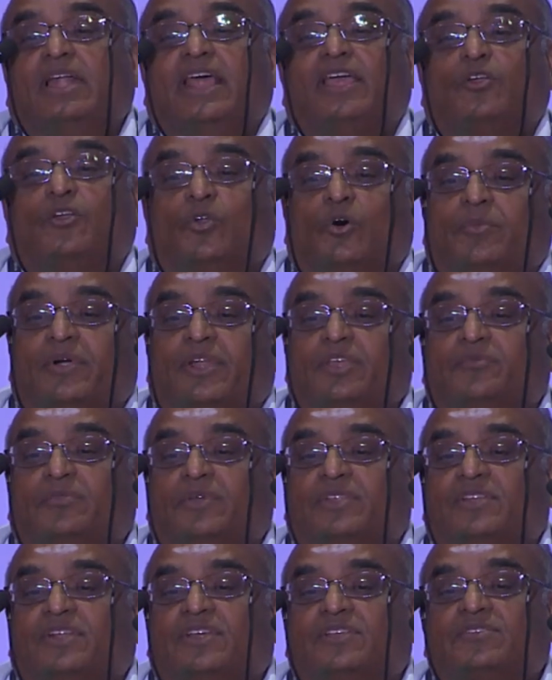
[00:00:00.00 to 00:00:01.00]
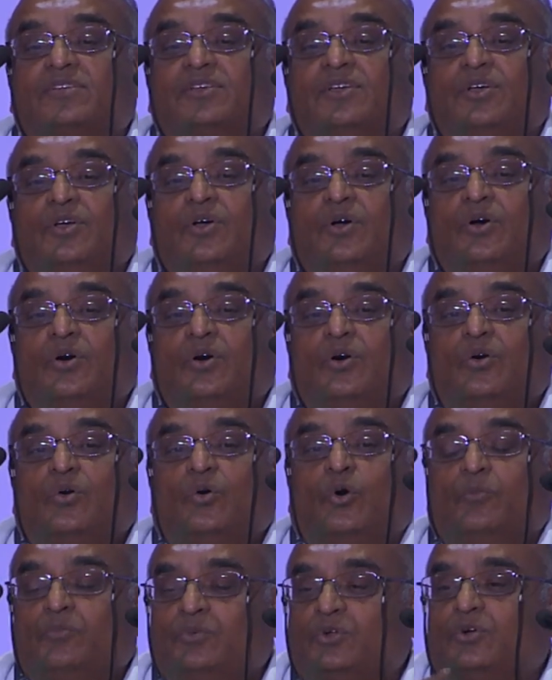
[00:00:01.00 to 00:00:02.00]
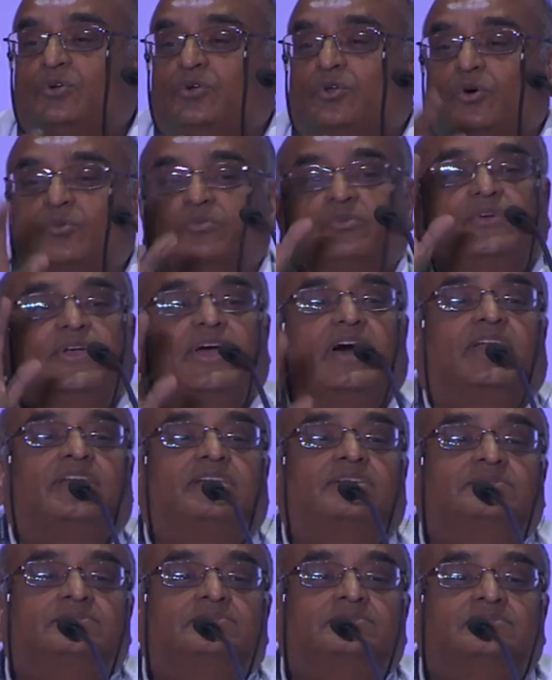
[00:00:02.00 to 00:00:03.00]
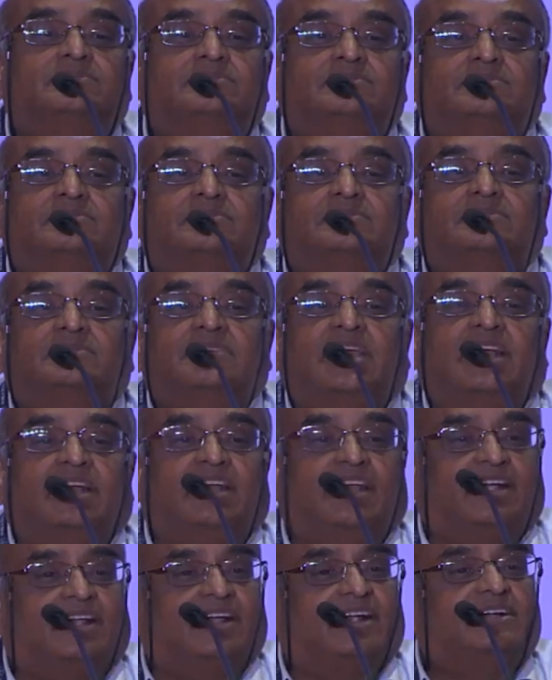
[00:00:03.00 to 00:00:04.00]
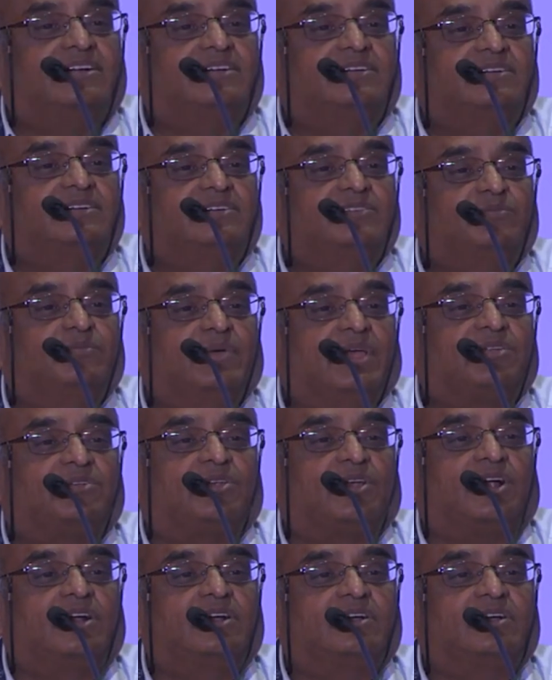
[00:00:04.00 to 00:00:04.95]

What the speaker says: like nobody's business. Whom to whom we are indebted based on